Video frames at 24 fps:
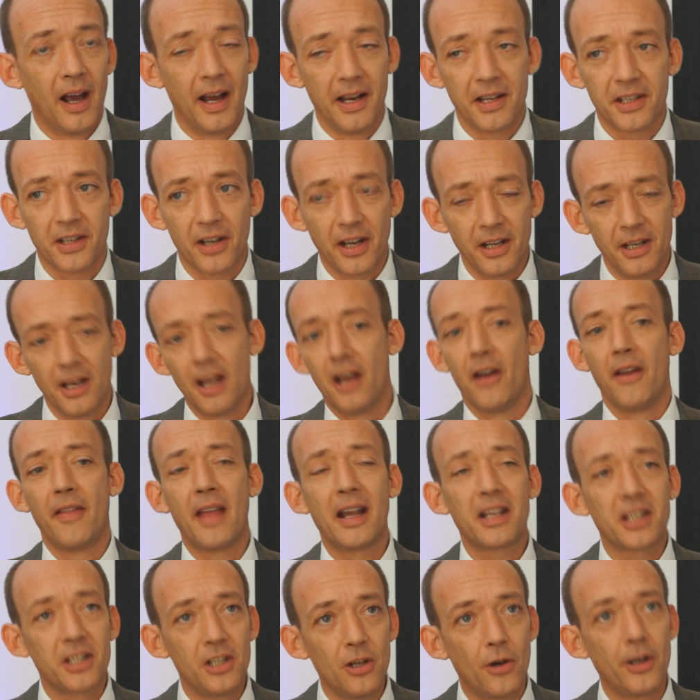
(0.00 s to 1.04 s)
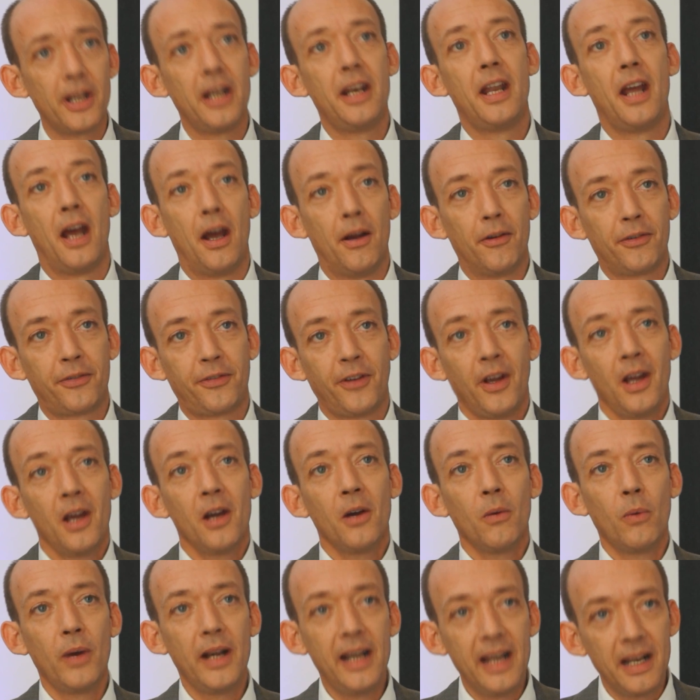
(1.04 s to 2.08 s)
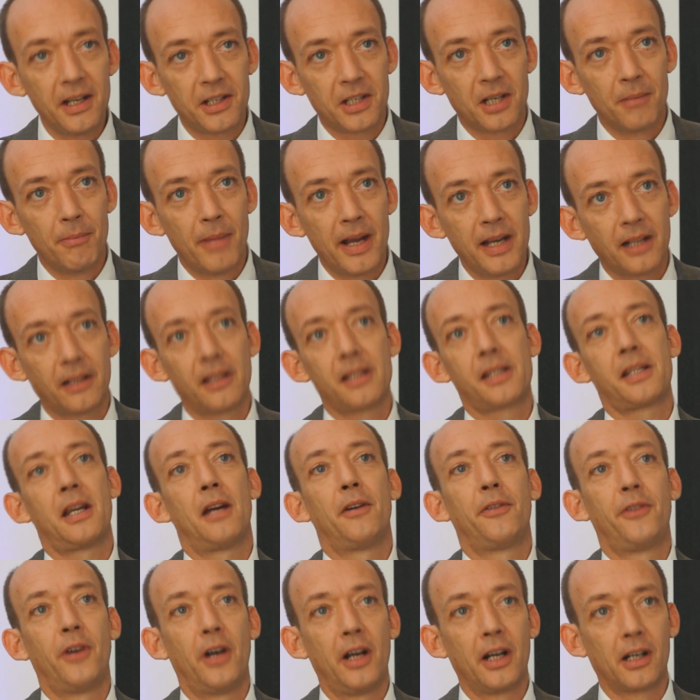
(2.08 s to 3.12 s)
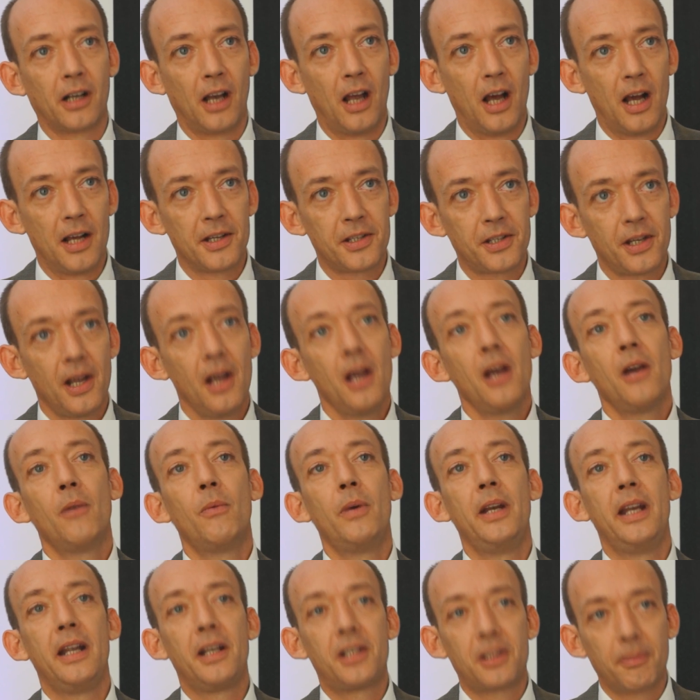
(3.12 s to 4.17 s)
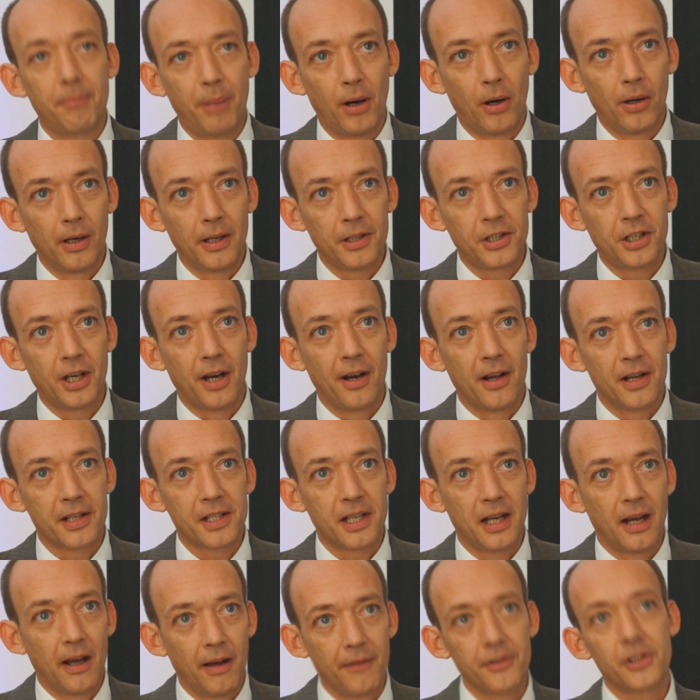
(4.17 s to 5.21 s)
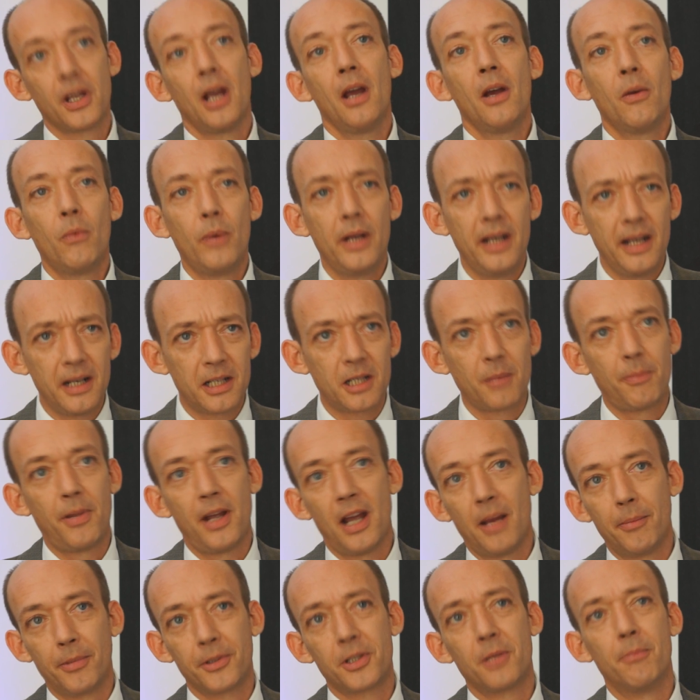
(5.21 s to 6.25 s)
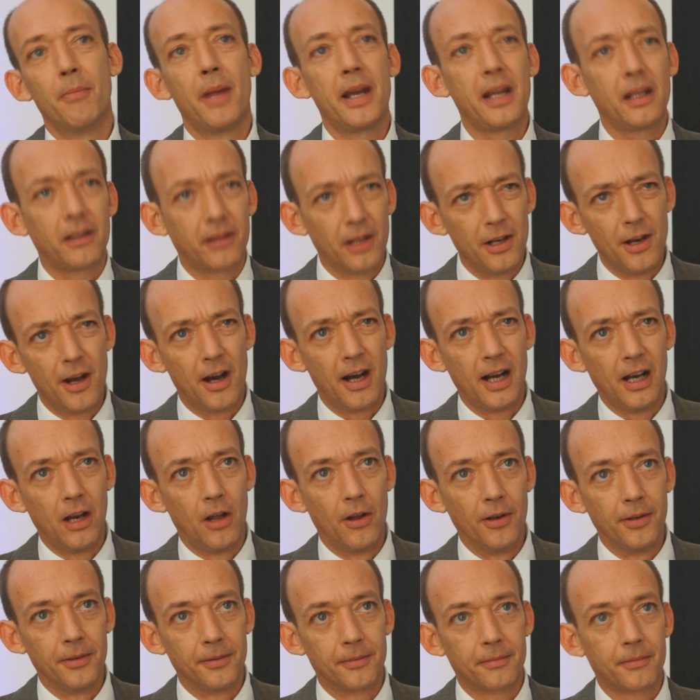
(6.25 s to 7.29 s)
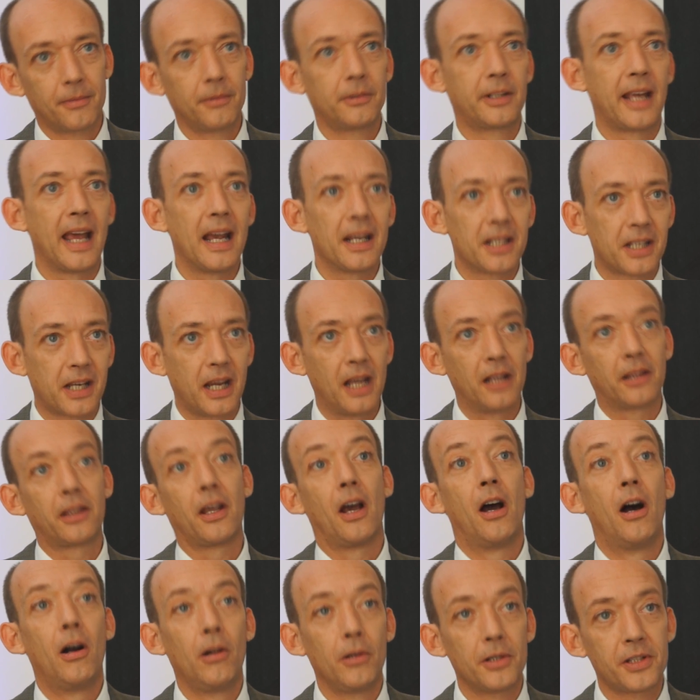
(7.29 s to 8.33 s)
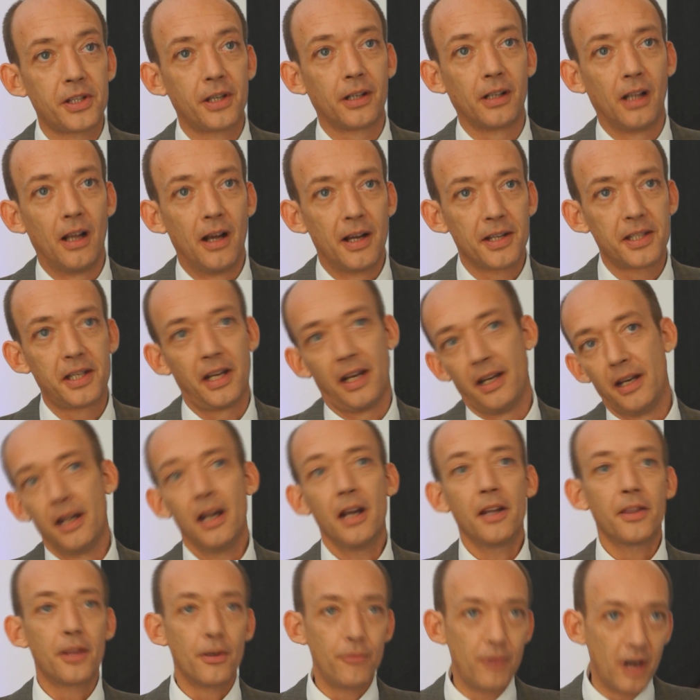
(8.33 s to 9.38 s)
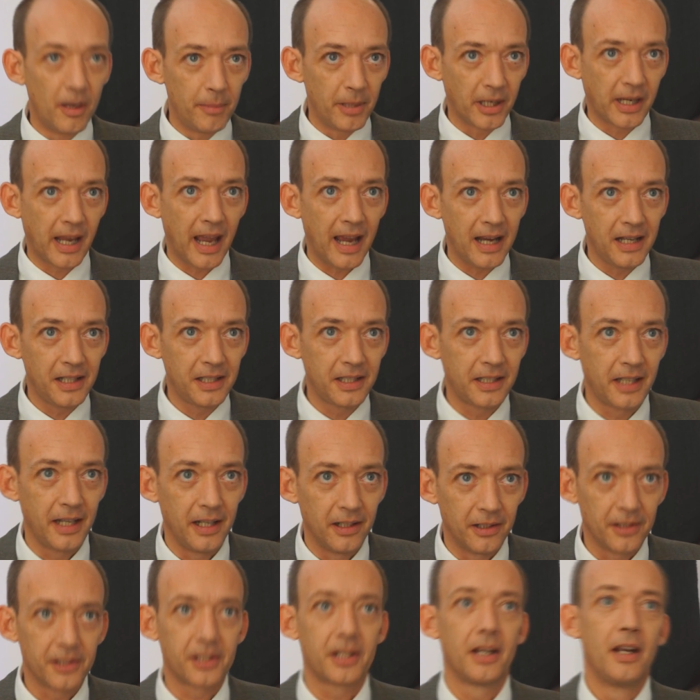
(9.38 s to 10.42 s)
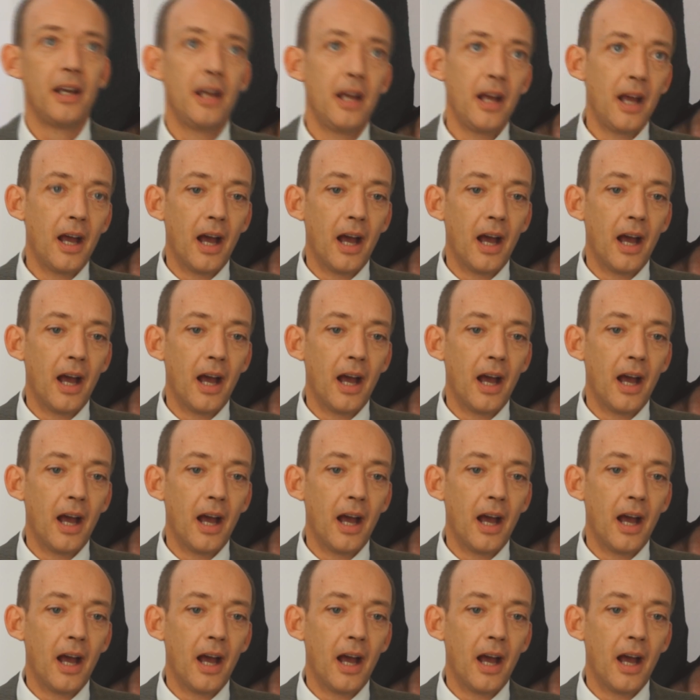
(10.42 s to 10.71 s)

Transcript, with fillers: And it's like, no, that's not enough. We need to make the sapphire glass. We need to polish it ourselves. We need to be able to make the nylon gasket that holds the glass in, the rubber case seals.